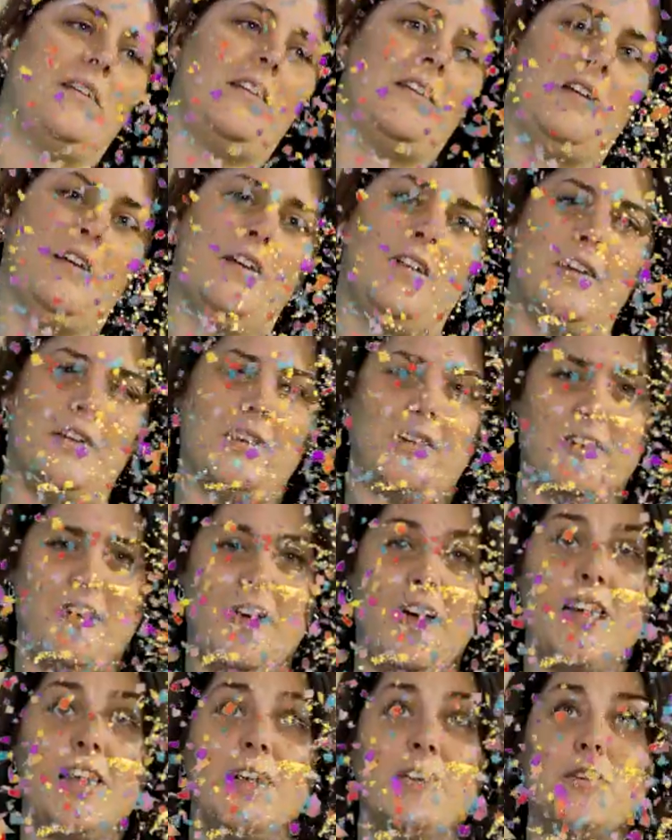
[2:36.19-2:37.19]

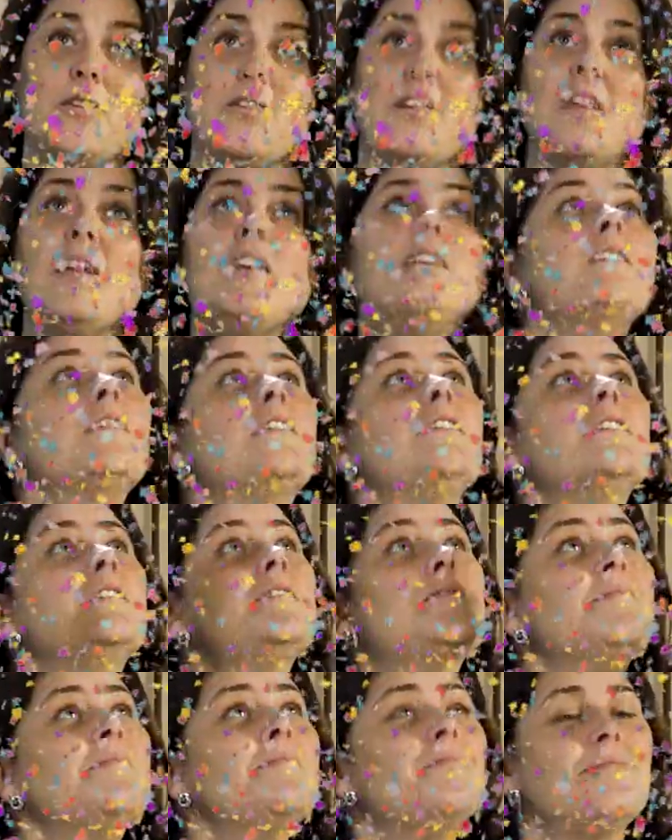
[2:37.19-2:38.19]
Awesome. And you see,
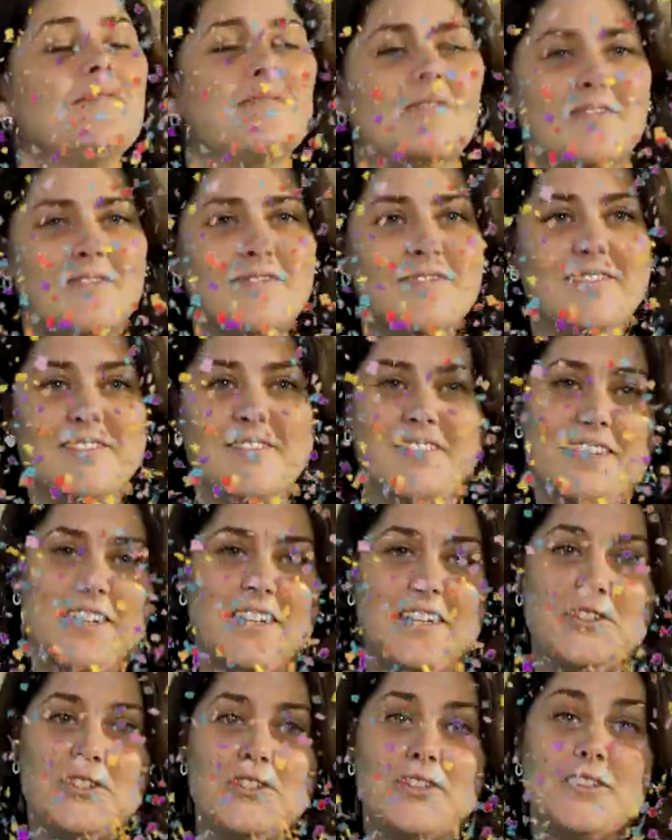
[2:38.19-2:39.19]

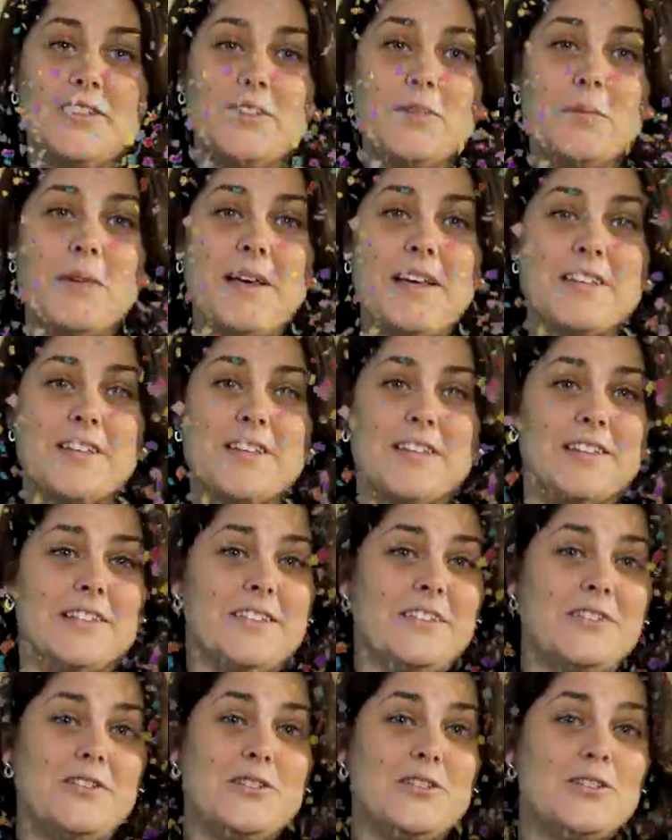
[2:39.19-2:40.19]
it's just amazing.
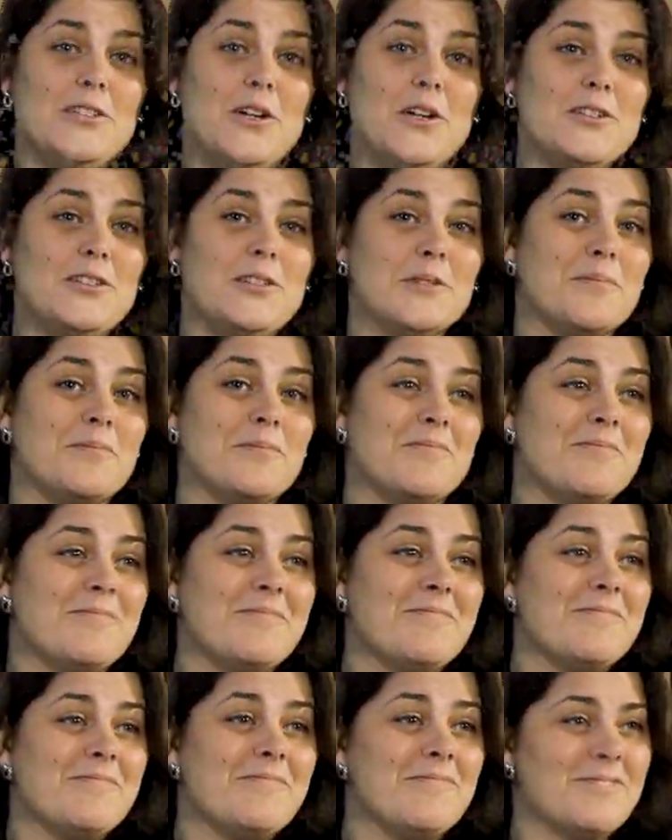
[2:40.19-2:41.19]
It's just awesome,
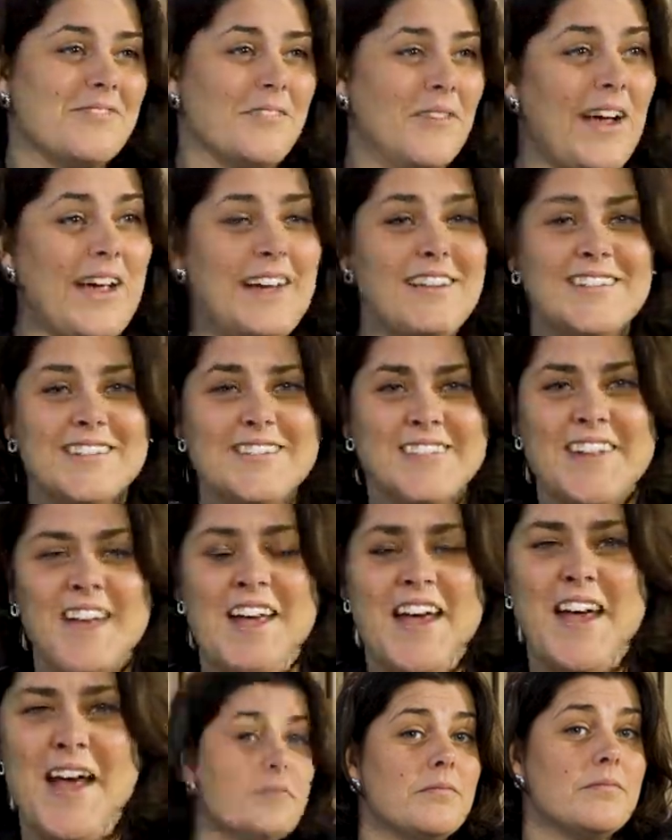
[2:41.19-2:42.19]
right?
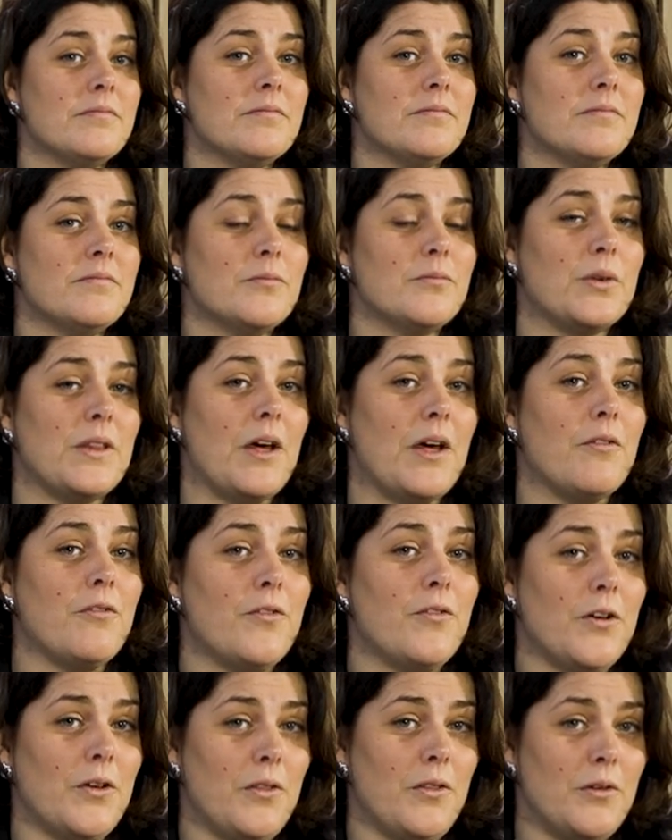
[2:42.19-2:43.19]
Without
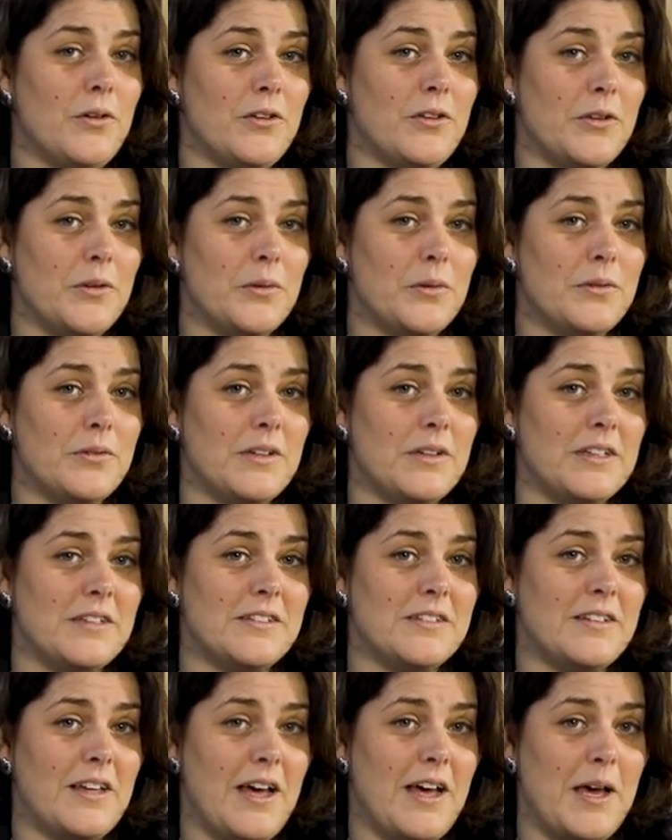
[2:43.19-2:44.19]
further ado,
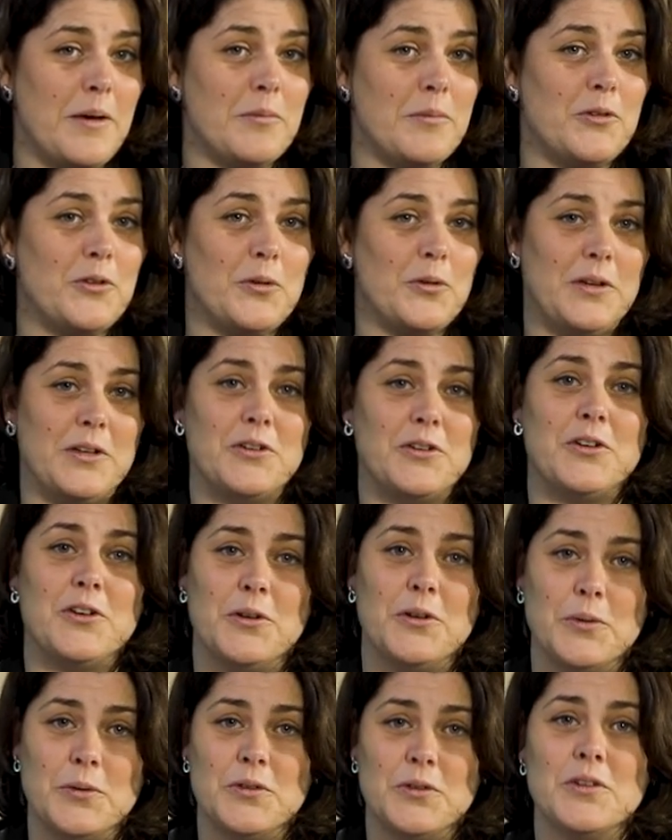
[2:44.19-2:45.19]
it's time to
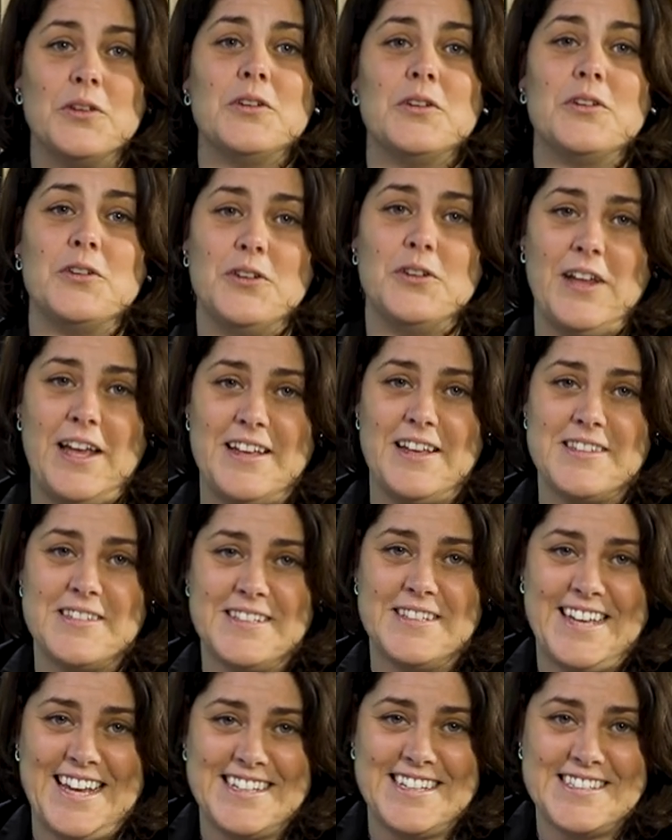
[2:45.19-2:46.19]
introduce
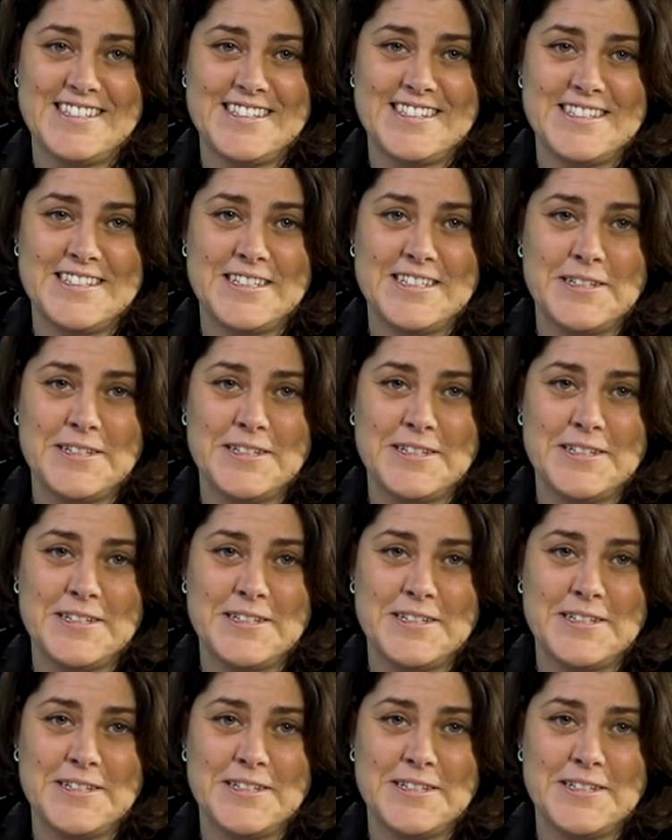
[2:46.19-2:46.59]
today's guest.